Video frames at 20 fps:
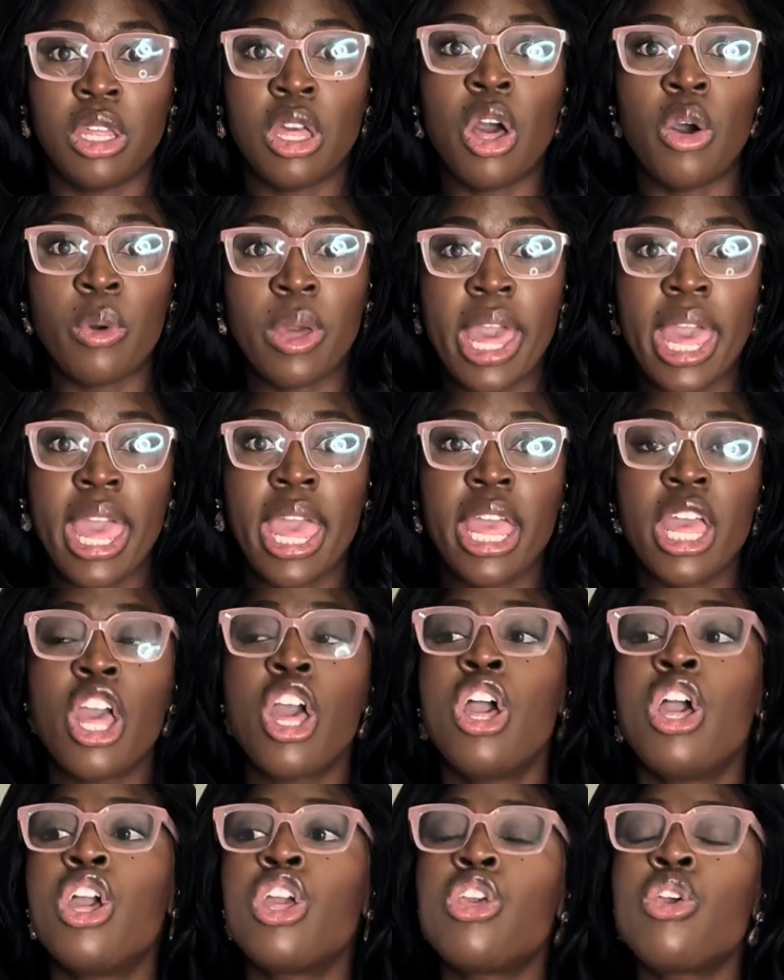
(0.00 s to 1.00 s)
Okay?
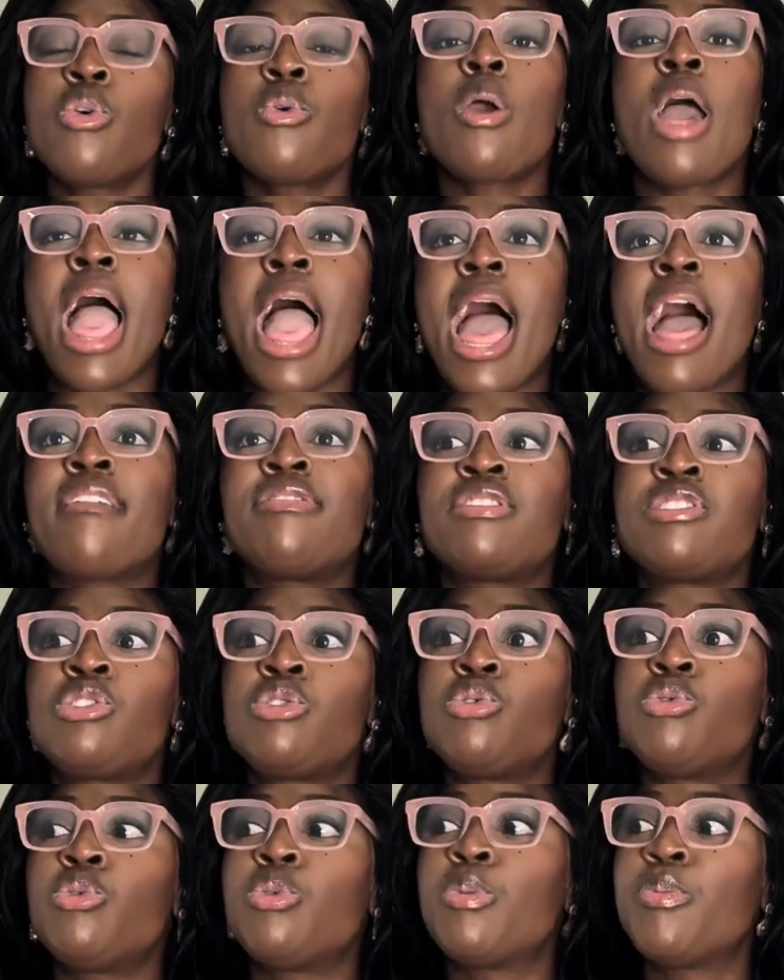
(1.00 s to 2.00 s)
You have
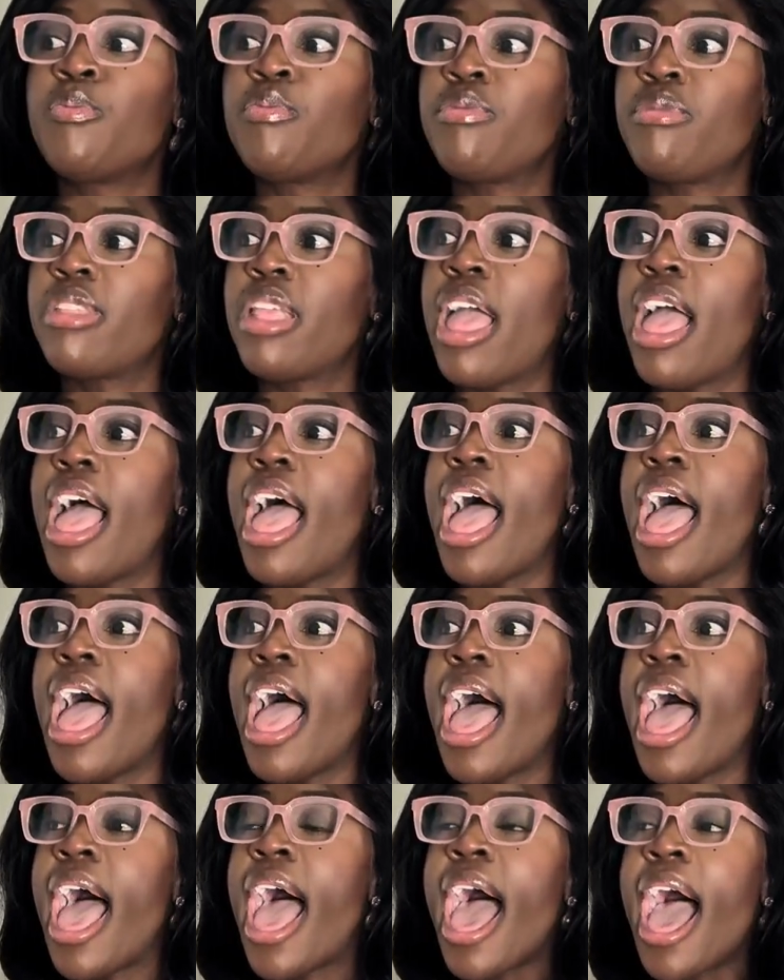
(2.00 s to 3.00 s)
to
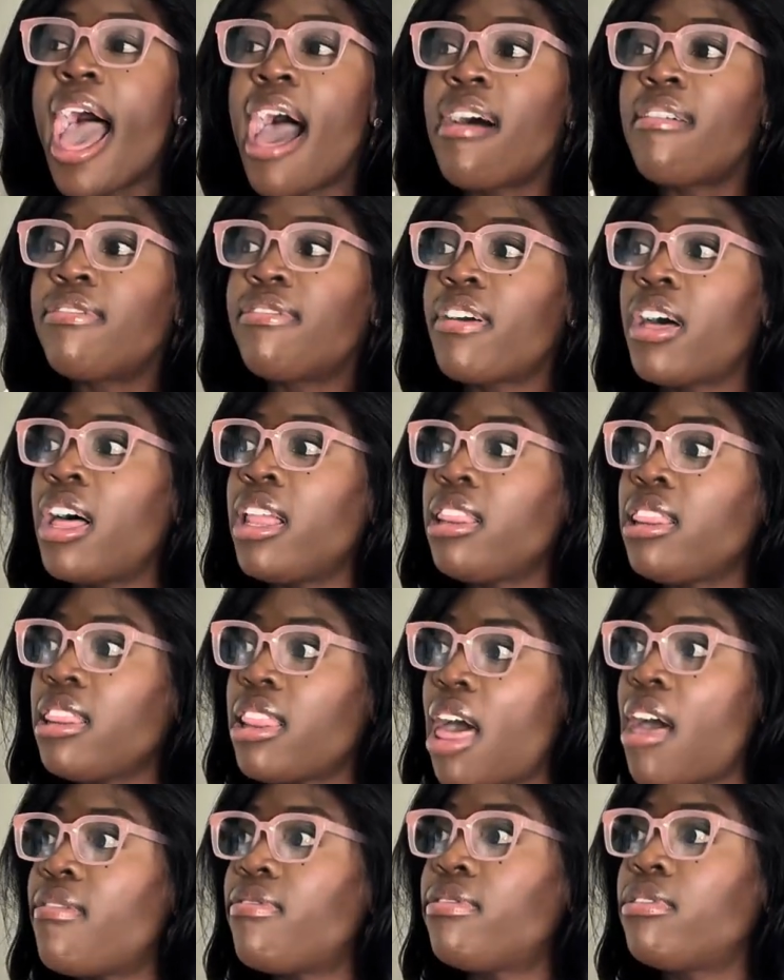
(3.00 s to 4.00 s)
have a
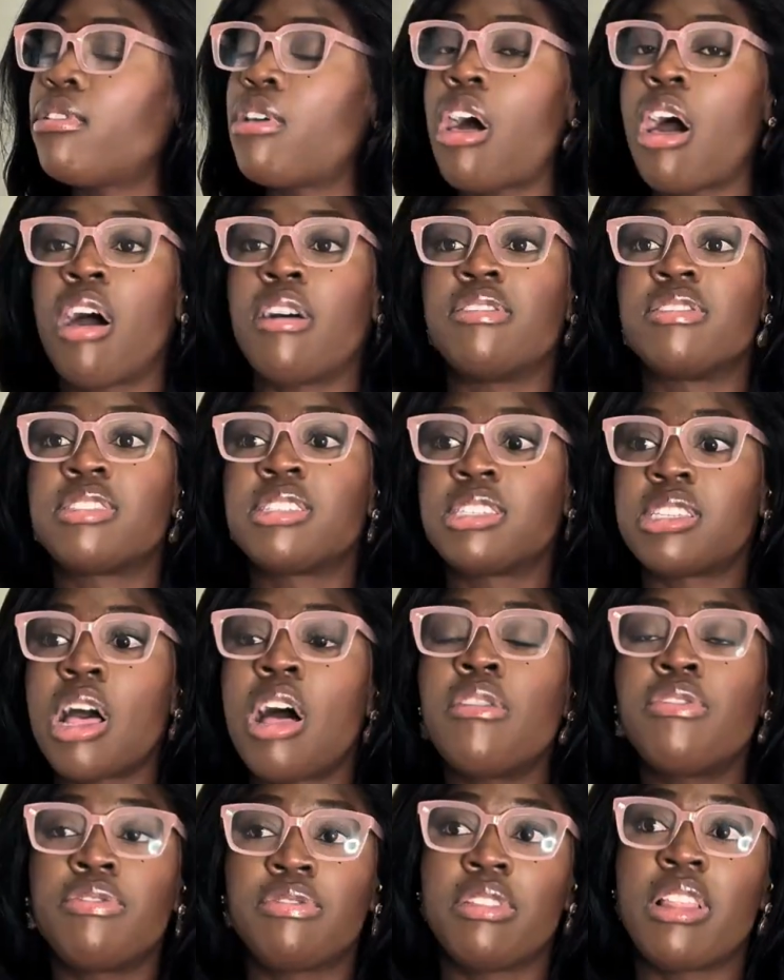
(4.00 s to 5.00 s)
level of
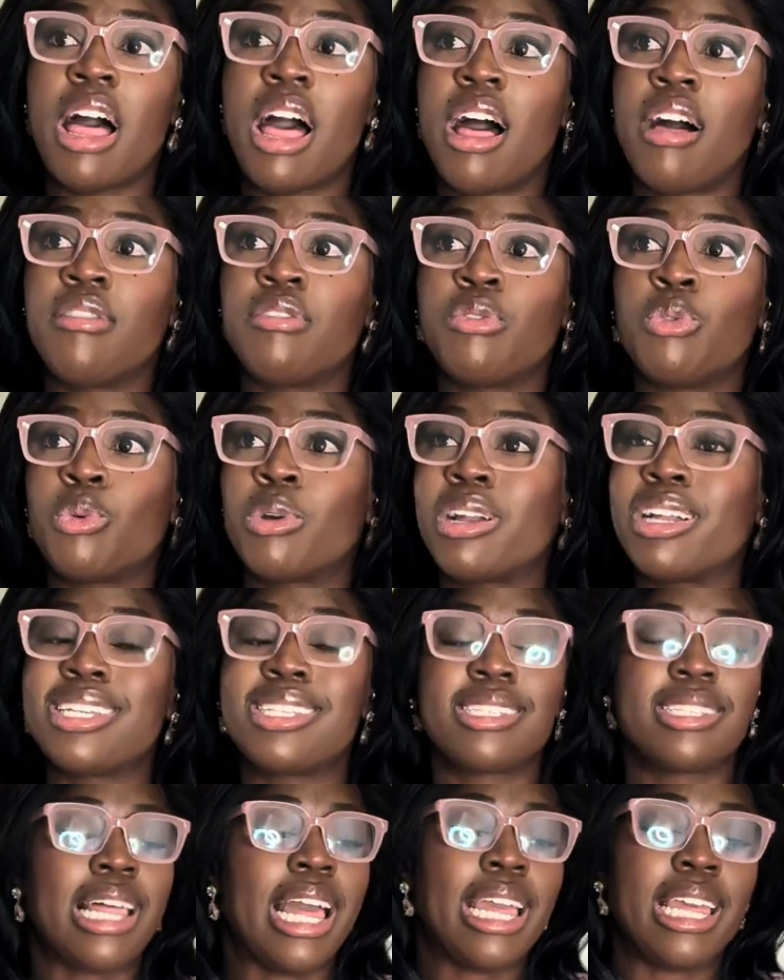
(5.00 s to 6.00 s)
self-love where
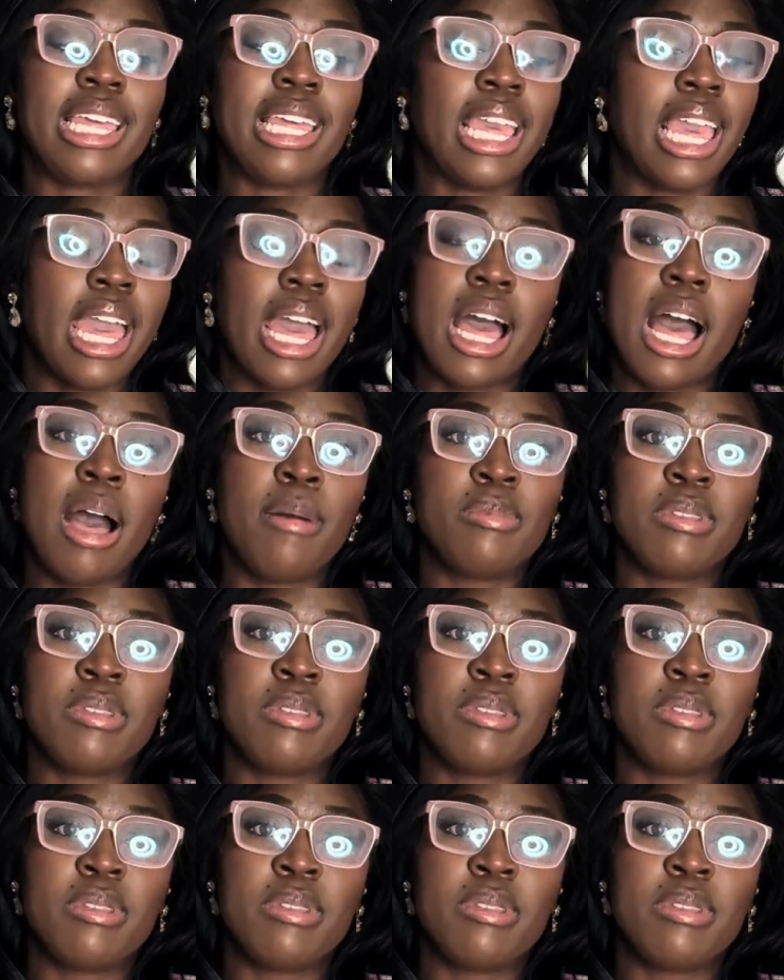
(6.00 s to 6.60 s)
it's like, yeah,